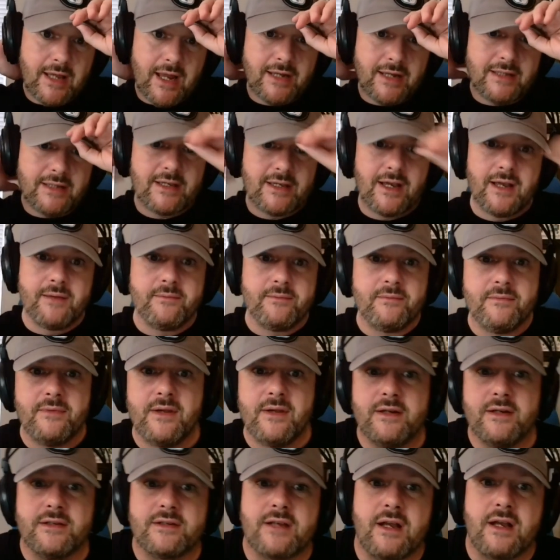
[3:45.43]
any time
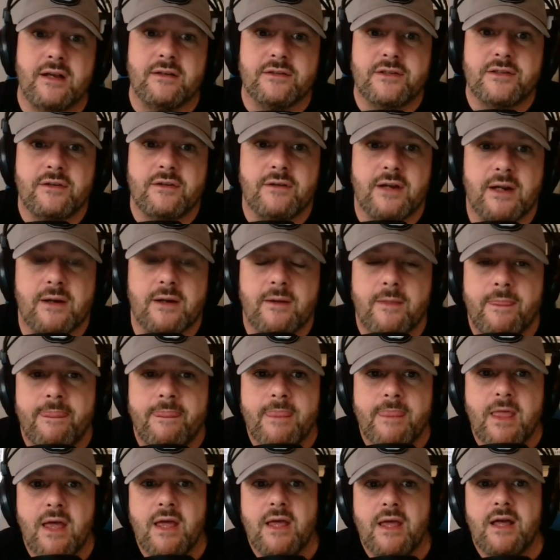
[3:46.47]
in his college career.
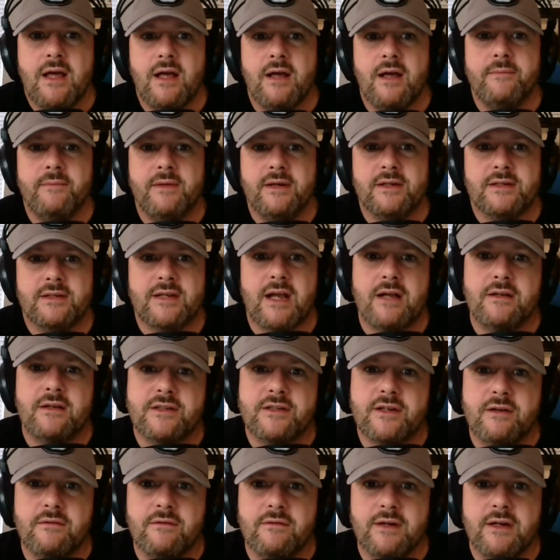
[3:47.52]
In his
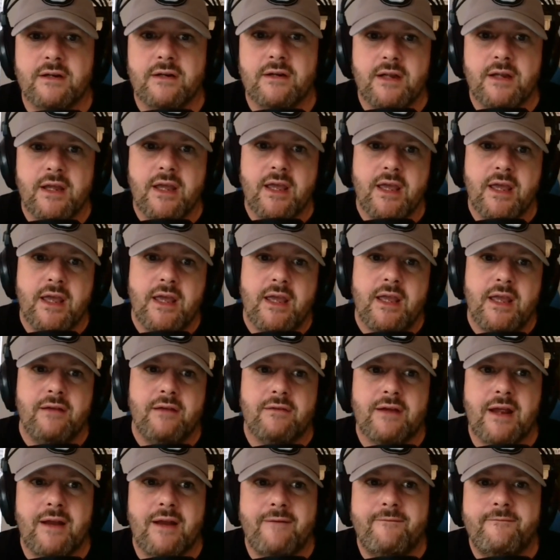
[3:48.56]
college career, he
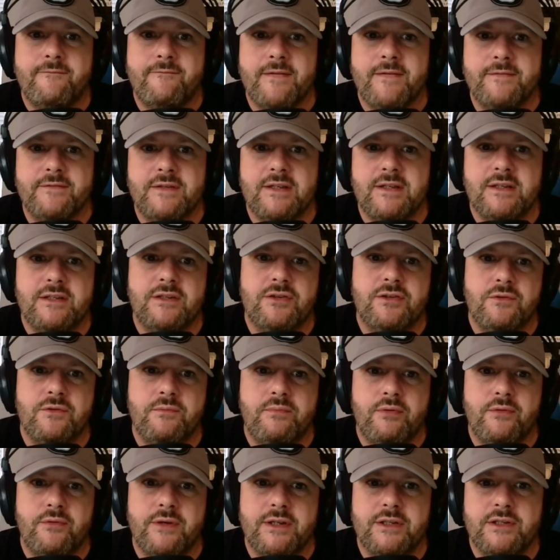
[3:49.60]
ran
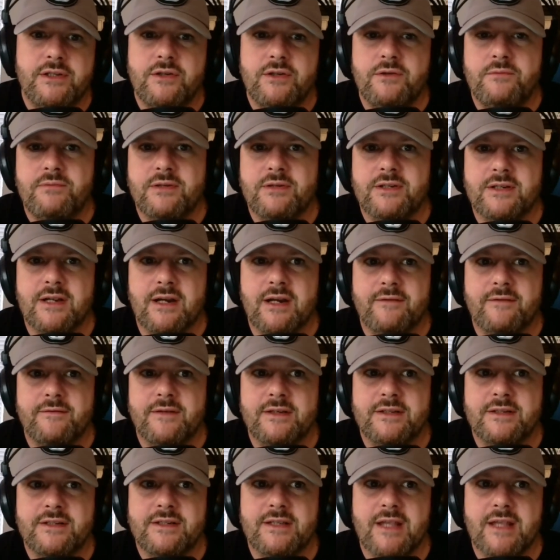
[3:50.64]
52.2% of
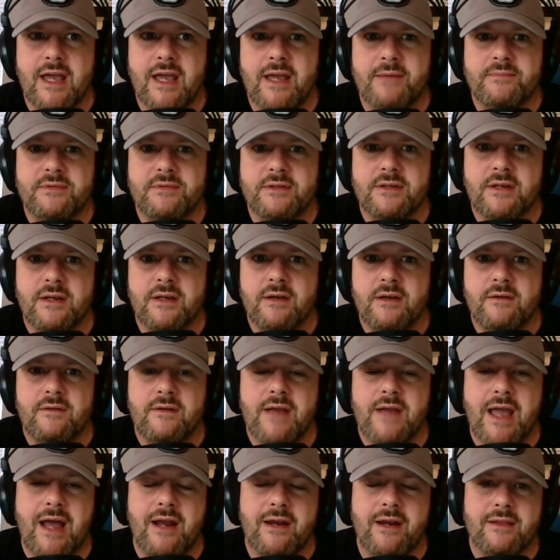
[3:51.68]
his snaps
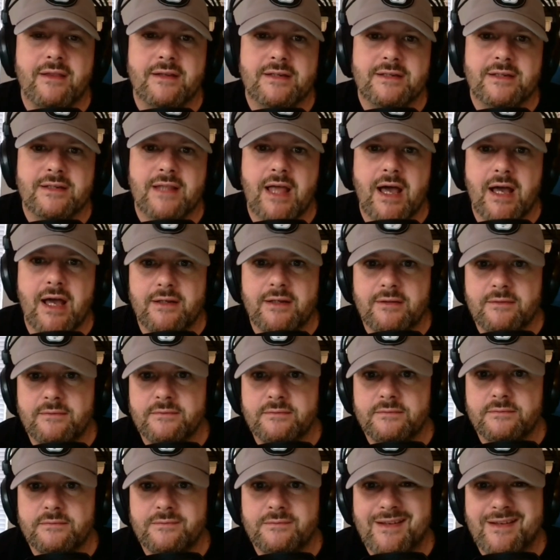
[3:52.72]
out of the slot.
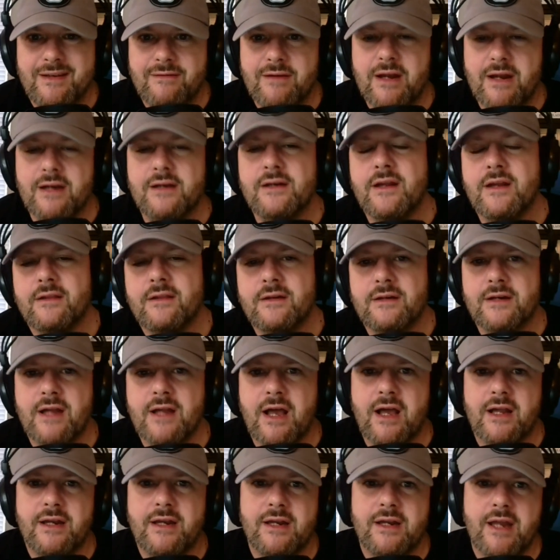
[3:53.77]
He ran another
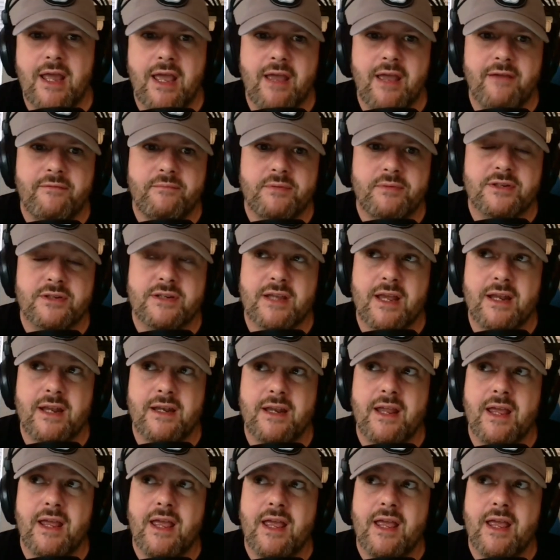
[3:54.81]
9.5%